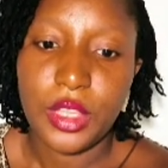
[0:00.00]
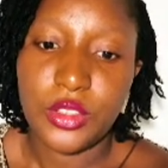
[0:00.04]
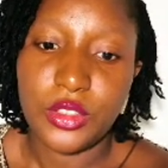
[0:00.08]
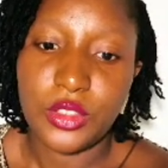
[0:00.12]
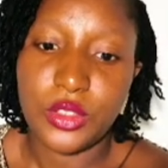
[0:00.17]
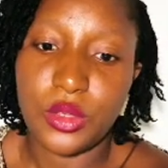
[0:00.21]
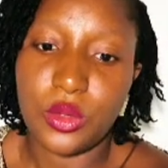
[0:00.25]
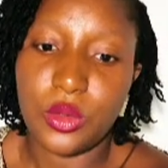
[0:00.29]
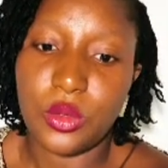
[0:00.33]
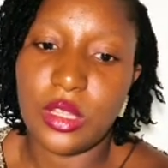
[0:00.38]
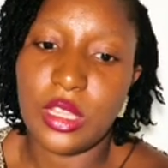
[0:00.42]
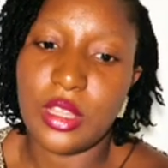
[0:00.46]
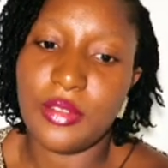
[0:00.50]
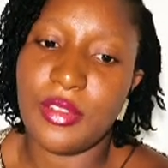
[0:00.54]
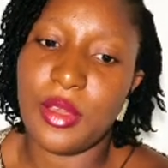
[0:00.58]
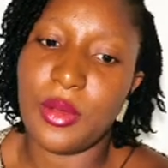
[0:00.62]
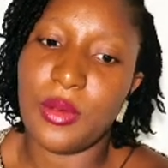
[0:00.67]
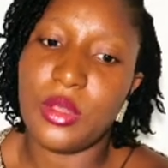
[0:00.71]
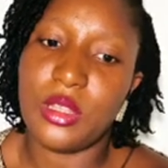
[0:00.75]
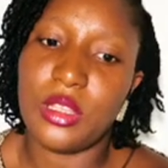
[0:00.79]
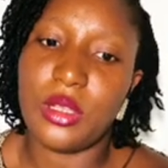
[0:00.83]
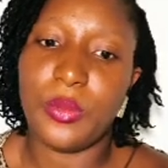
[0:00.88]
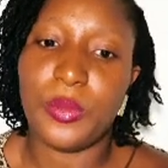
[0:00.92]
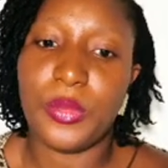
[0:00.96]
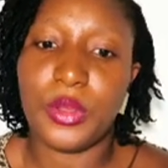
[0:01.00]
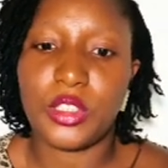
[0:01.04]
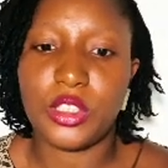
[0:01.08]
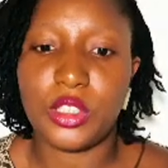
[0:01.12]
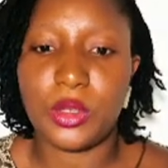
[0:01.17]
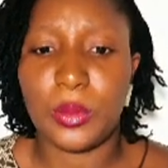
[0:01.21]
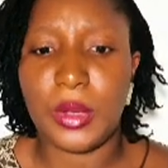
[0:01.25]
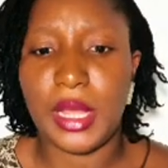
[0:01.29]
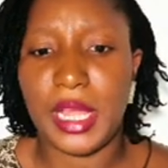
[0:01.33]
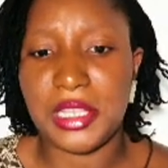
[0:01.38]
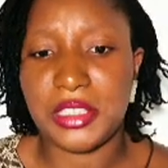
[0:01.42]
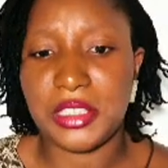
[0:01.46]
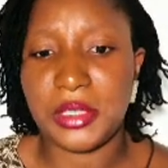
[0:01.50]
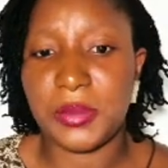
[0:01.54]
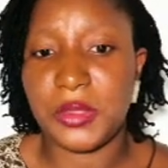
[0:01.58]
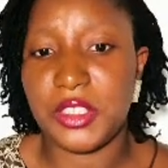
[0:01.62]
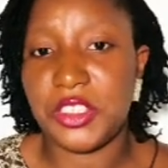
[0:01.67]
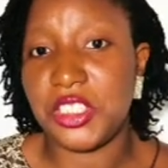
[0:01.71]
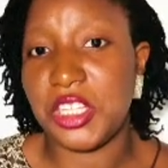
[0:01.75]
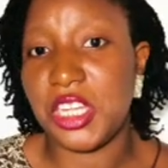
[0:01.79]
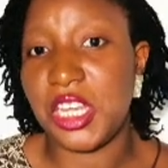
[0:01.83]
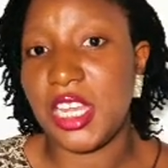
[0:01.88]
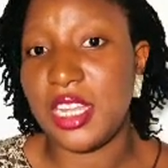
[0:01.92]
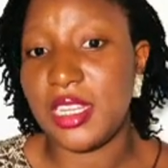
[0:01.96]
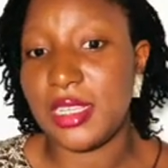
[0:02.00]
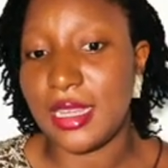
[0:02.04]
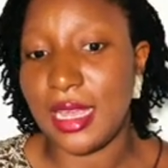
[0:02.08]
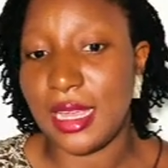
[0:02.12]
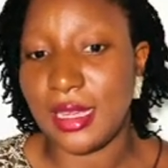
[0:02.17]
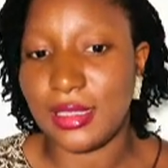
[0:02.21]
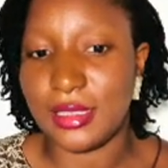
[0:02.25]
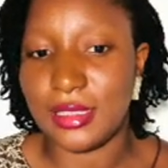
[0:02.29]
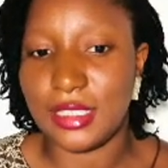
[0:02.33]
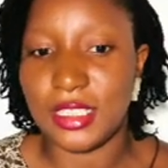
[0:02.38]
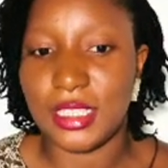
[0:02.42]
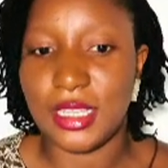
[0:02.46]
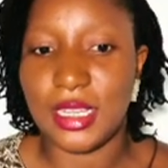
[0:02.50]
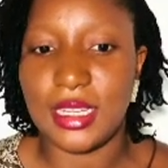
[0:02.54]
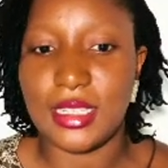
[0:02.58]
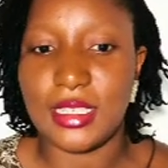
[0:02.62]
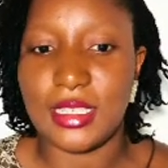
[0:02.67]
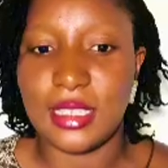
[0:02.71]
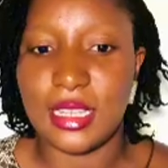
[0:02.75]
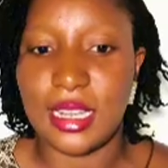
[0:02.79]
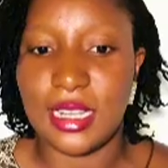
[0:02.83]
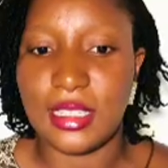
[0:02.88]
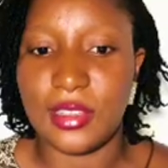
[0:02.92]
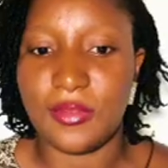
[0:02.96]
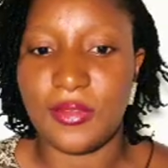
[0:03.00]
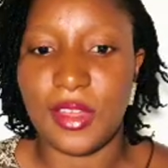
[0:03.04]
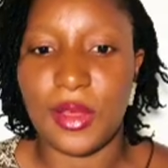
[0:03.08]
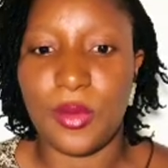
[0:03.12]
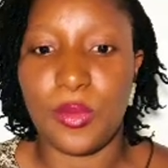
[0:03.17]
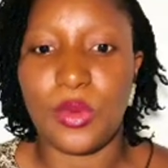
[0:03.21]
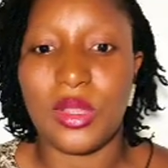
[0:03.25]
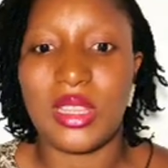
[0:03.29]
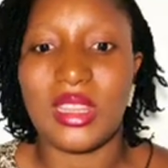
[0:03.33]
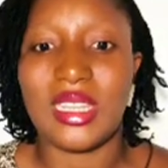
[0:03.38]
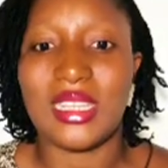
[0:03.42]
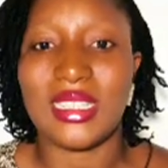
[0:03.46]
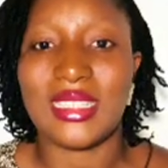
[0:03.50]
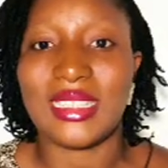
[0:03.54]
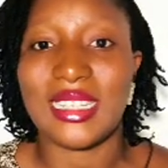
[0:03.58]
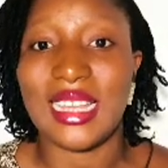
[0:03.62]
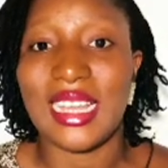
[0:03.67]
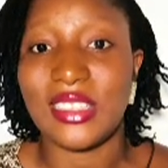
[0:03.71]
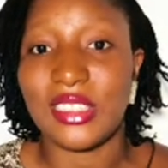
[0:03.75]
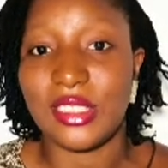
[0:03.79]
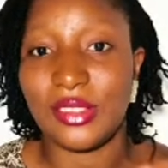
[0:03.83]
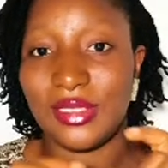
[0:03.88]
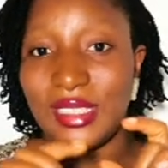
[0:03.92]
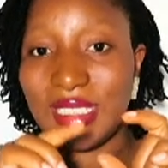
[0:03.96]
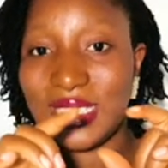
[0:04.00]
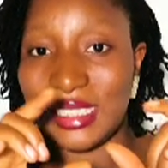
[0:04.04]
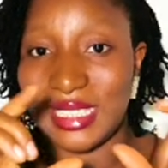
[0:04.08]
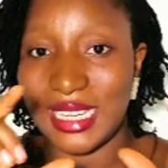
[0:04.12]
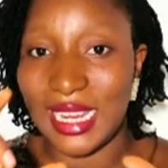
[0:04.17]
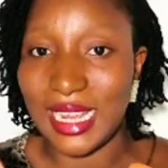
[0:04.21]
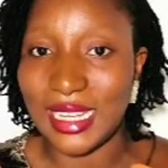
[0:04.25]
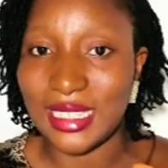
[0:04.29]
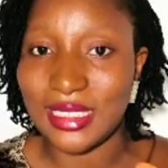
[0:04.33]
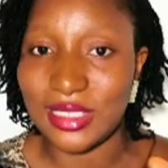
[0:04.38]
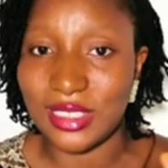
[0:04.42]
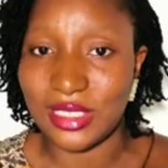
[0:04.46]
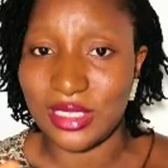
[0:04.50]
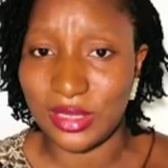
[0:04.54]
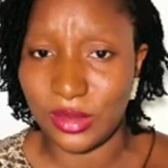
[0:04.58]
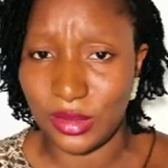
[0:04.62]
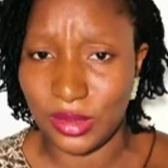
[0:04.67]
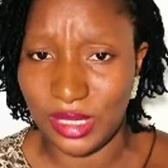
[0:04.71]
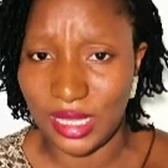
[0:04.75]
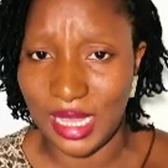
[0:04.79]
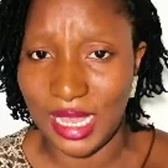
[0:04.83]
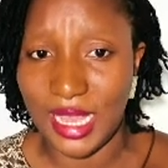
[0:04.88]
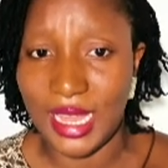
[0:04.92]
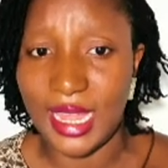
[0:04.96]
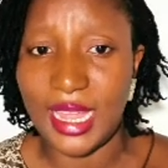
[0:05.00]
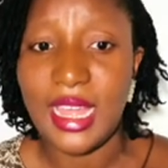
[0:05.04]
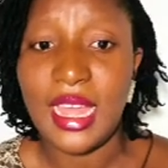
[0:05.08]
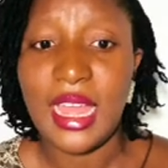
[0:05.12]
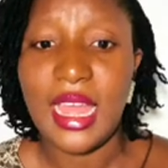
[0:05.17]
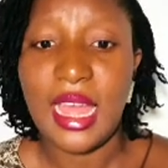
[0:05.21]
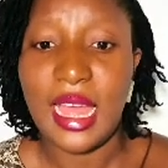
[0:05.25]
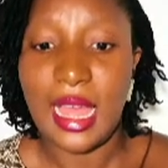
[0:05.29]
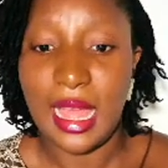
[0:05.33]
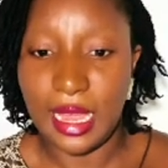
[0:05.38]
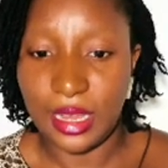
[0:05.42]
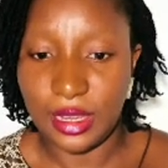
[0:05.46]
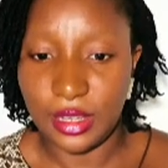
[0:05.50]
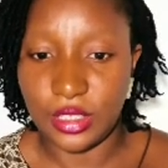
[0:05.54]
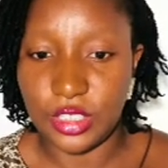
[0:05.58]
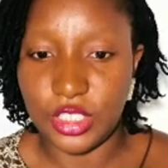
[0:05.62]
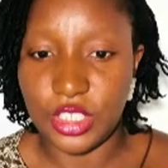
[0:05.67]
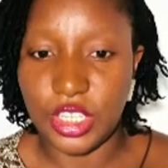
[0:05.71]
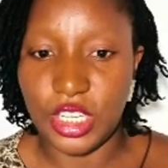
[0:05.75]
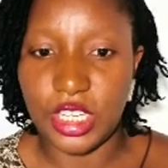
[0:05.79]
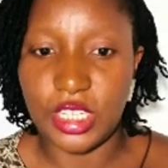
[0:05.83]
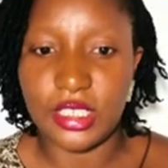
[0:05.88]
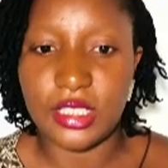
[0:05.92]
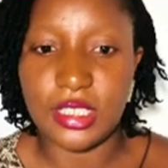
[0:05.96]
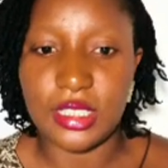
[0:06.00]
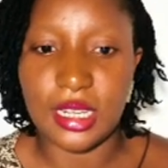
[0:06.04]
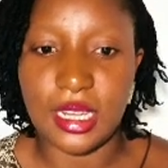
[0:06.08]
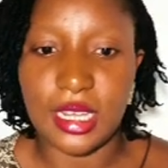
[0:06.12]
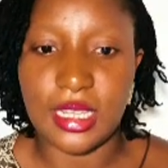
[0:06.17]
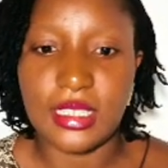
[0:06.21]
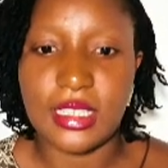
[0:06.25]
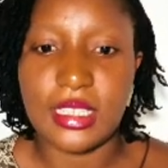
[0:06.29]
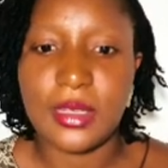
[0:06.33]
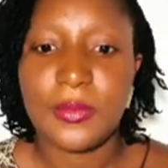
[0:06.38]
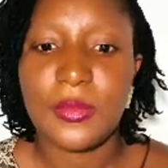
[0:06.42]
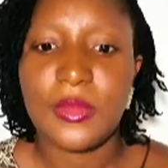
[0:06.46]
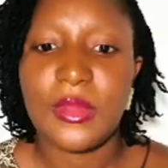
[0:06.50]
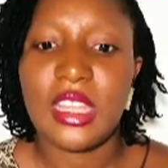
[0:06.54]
So if I want the bottom height to be changed, I could change that. If I want the size of the text to there, I could change that.